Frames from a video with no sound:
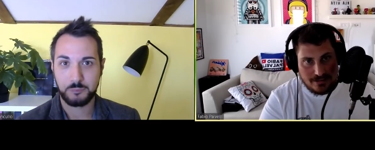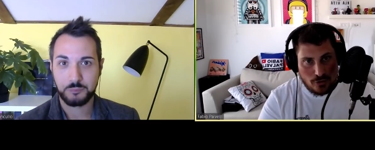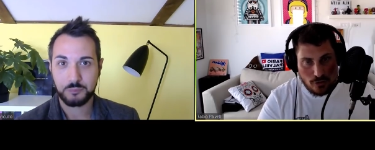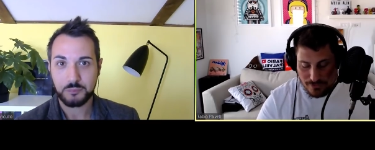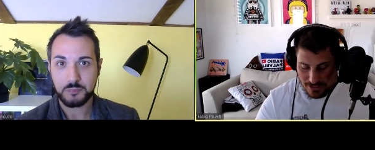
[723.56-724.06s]

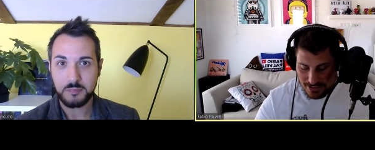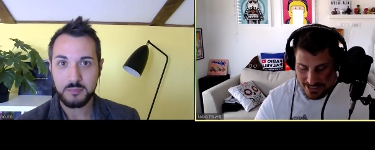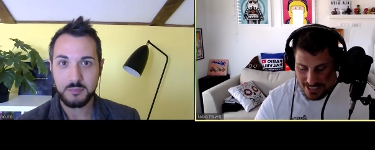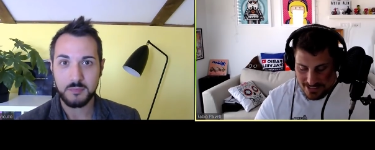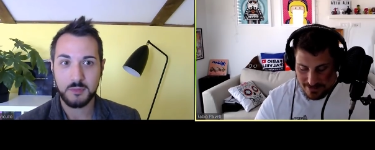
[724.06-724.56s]

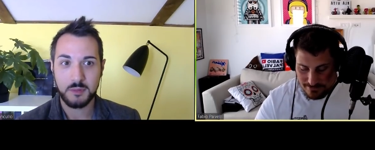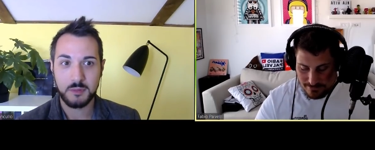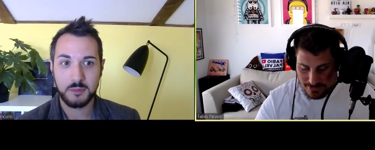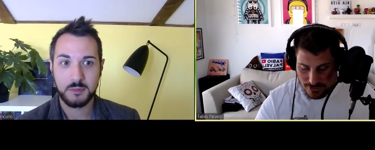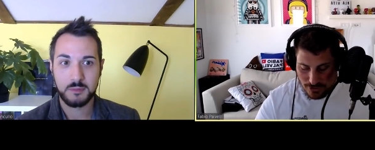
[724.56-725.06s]
Speaker 1: overlay
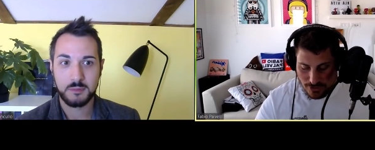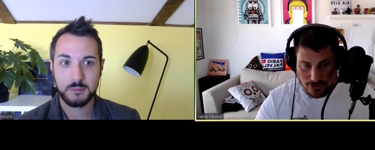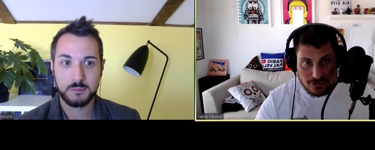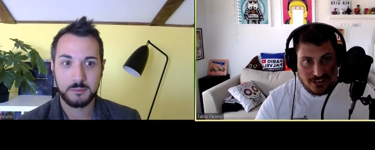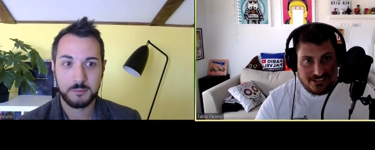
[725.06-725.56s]
them
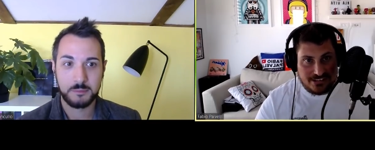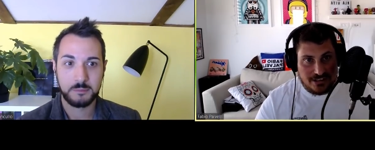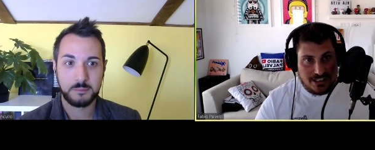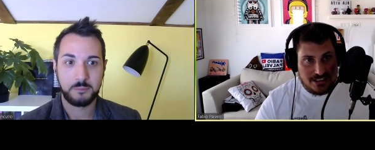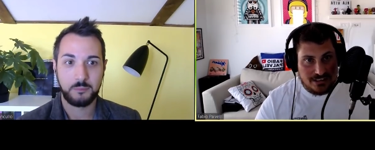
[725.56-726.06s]
on the
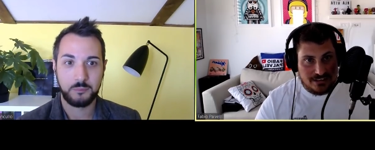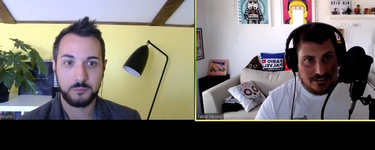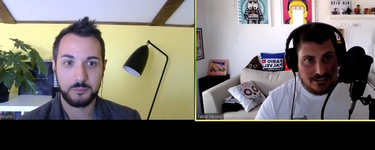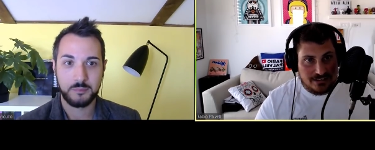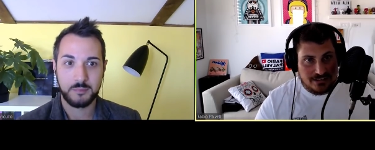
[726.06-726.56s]
screen
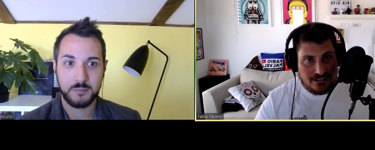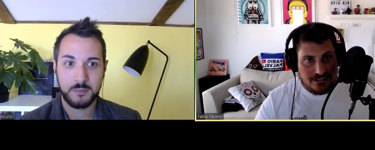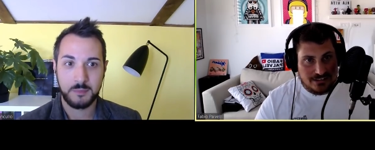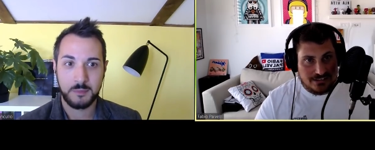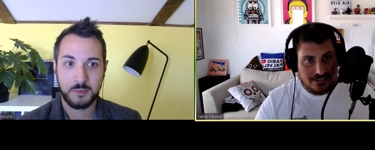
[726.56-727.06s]

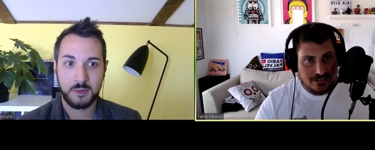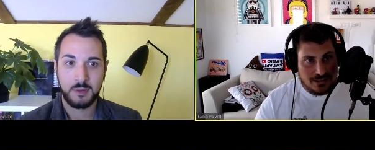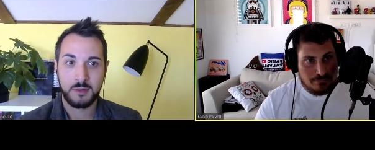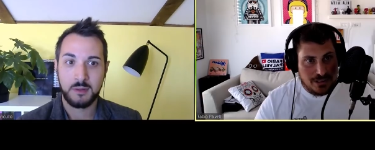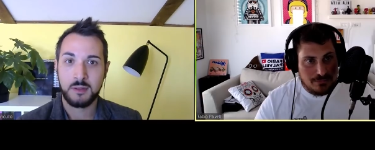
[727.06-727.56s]
so
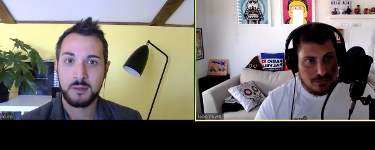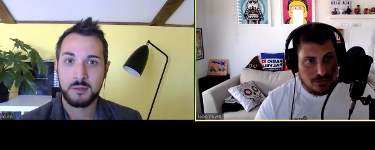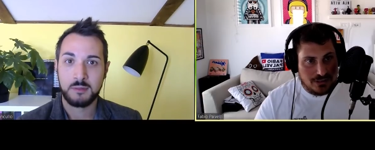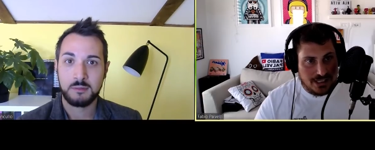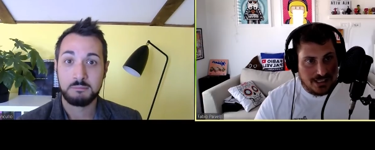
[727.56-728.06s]
that
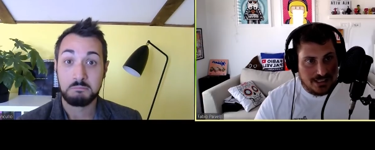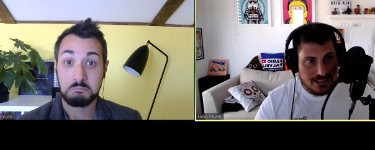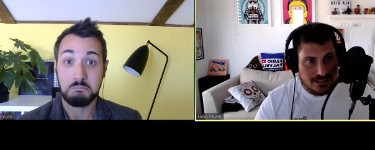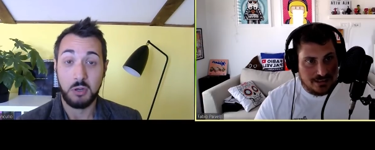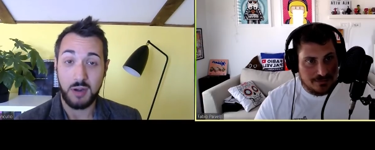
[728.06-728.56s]
people
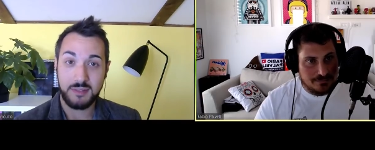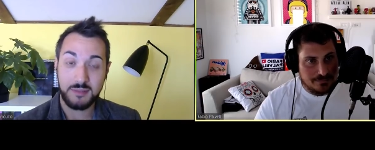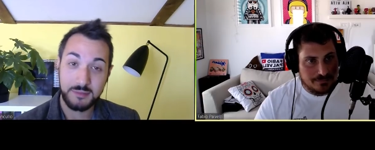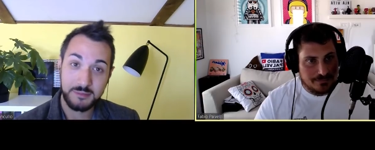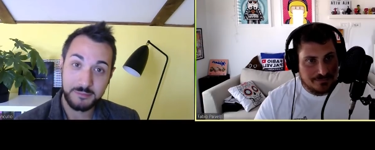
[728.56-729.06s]
can... All right.
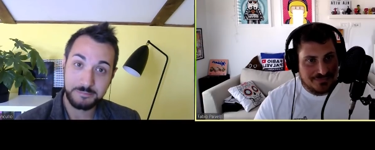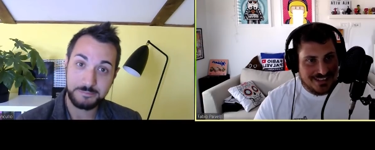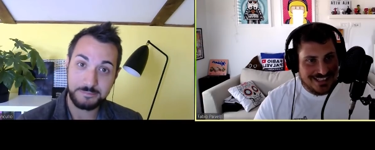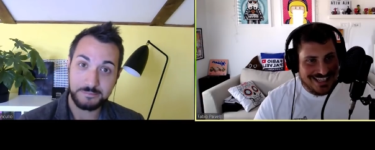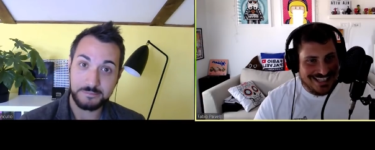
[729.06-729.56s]

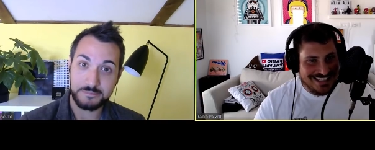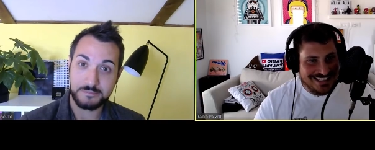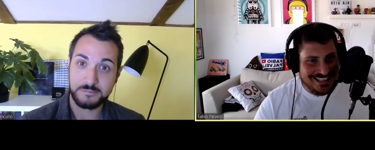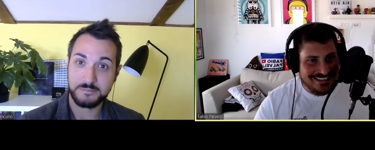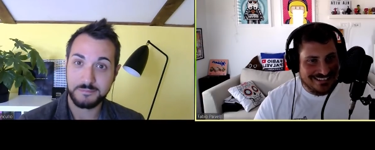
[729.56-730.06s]

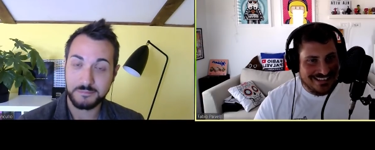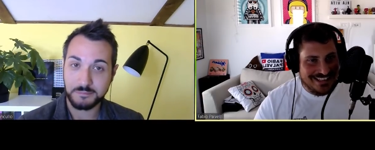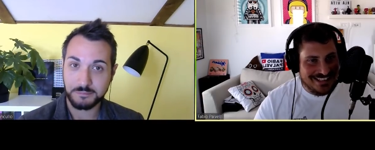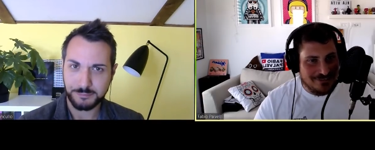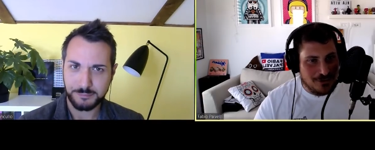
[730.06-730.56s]
Can
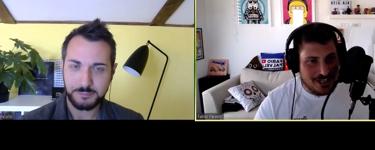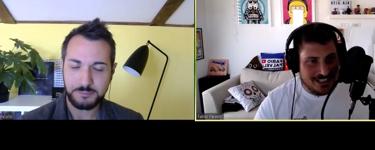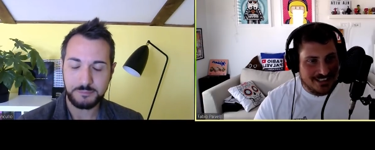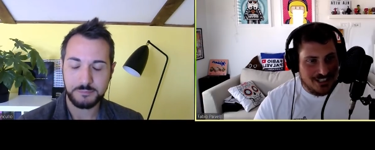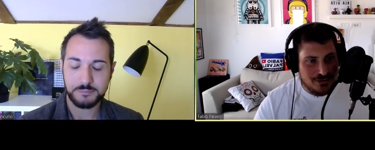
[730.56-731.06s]
see the
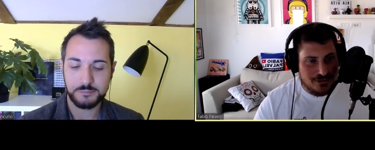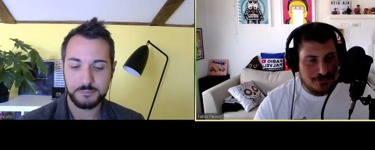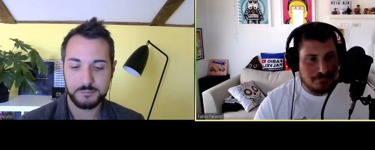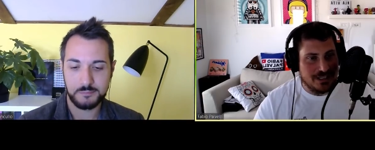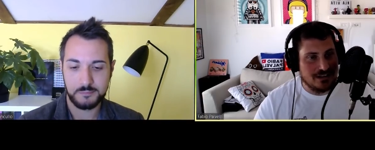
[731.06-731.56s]
work that you
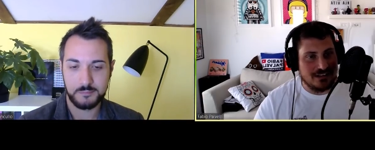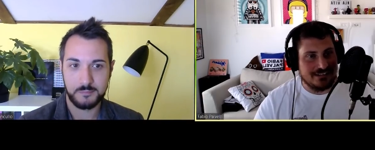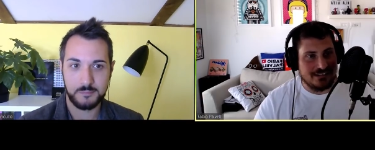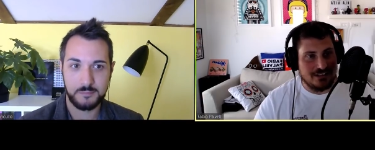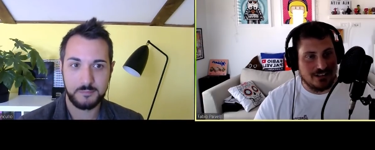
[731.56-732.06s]
do,
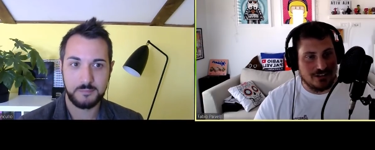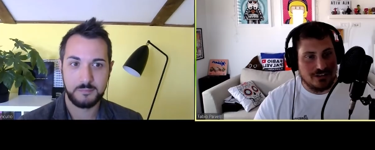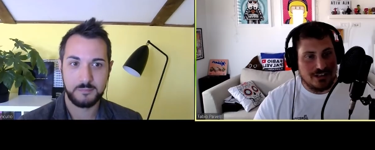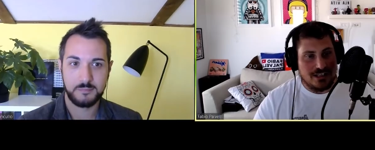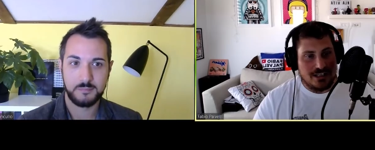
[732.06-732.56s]
because, you
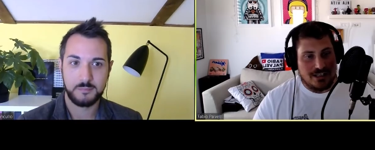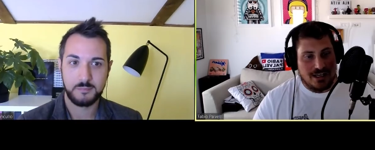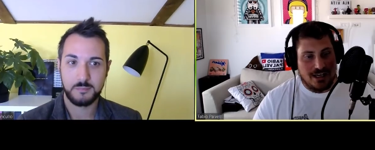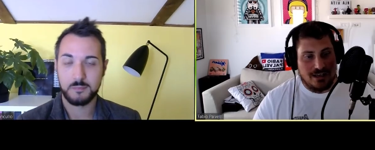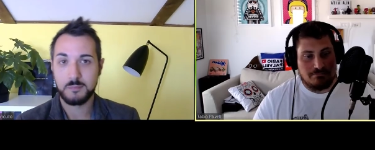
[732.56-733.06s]
know,
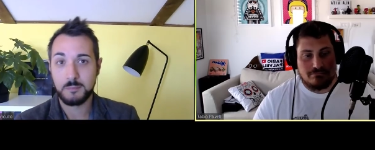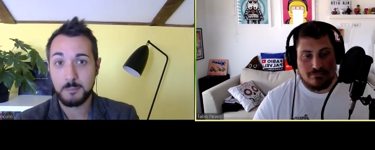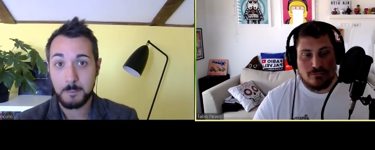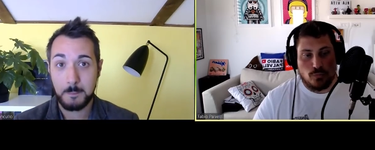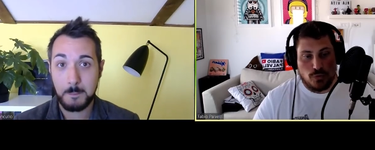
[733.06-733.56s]

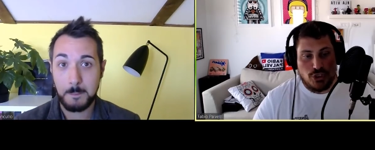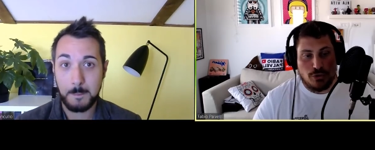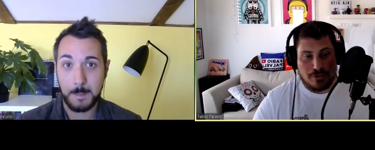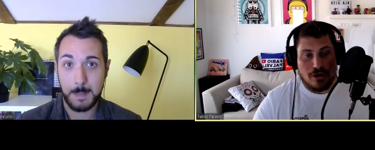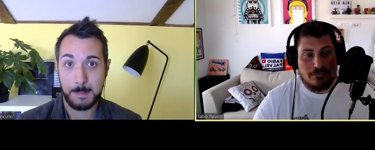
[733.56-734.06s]
we
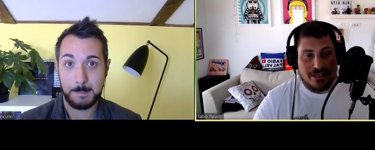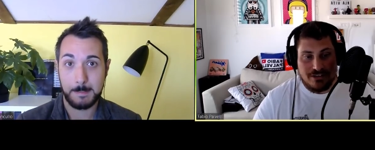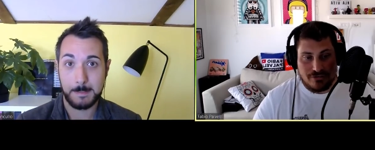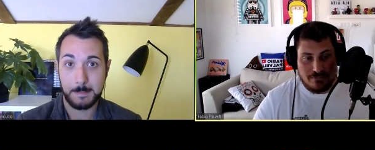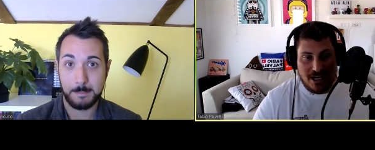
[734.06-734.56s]
should
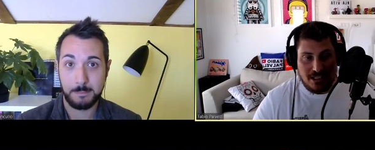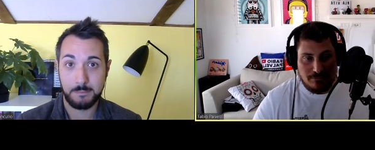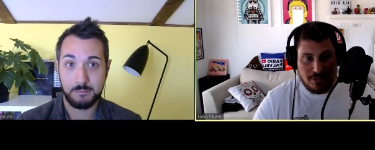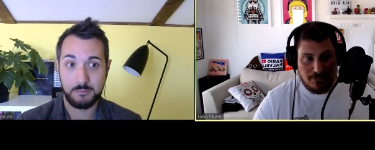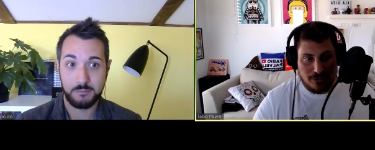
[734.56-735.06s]
probably
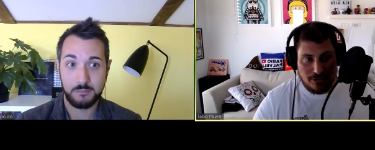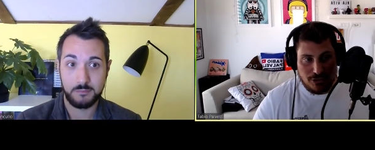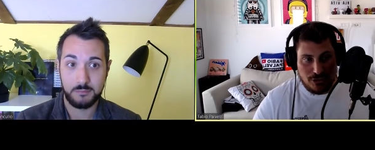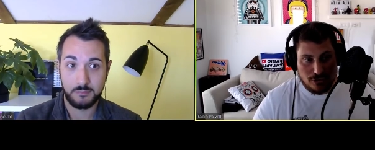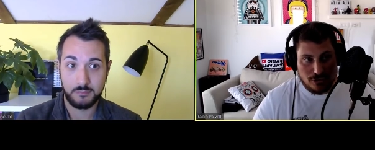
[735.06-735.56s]
remind people
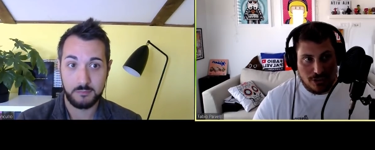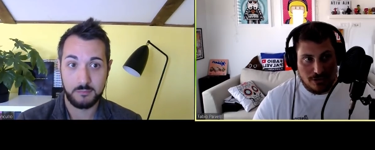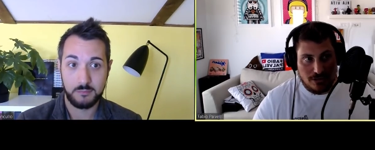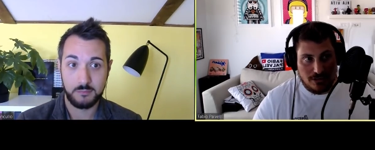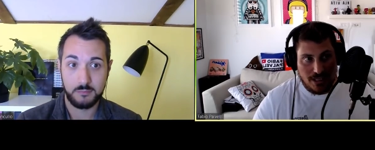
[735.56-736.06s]

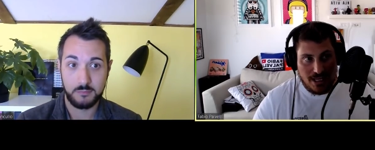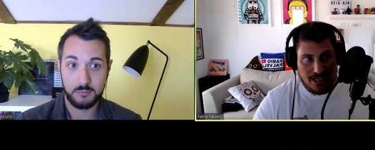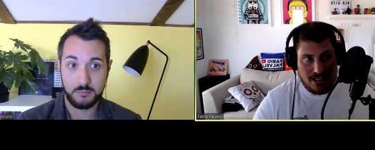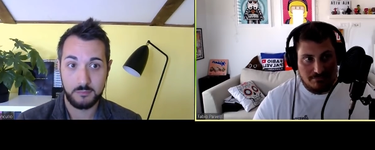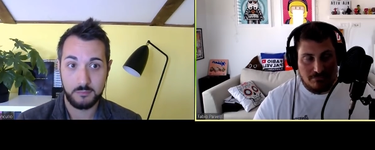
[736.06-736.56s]
you're
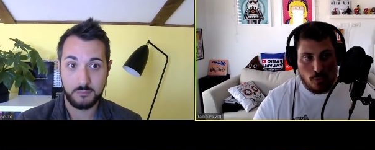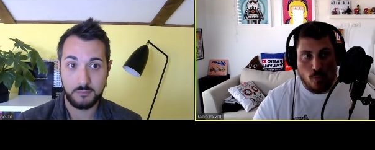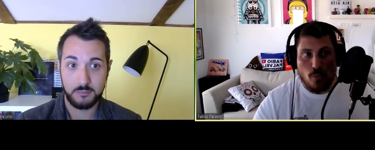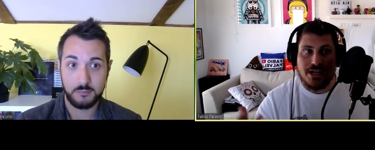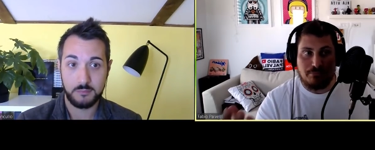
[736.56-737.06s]
a
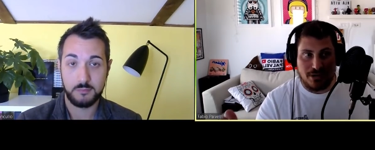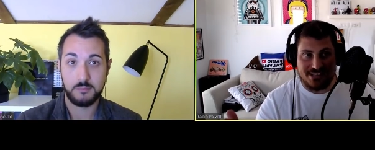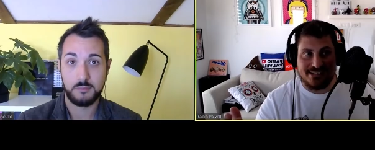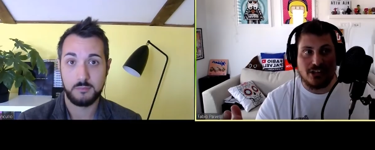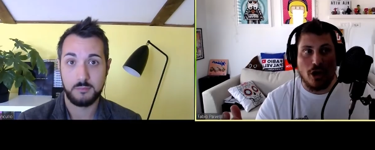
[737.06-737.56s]

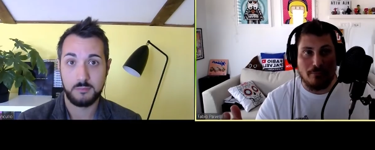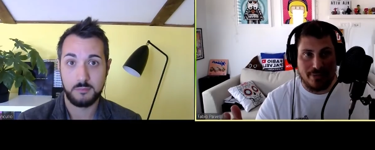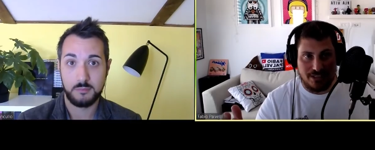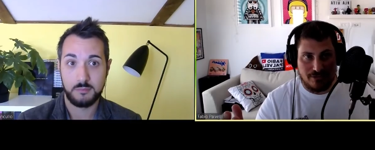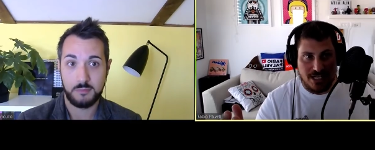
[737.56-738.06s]
one-person
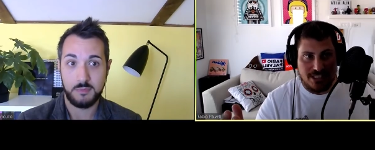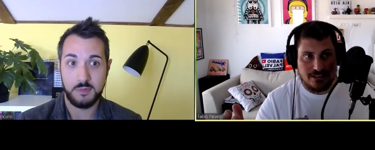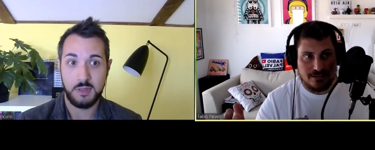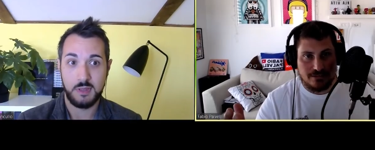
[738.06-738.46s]
company, right?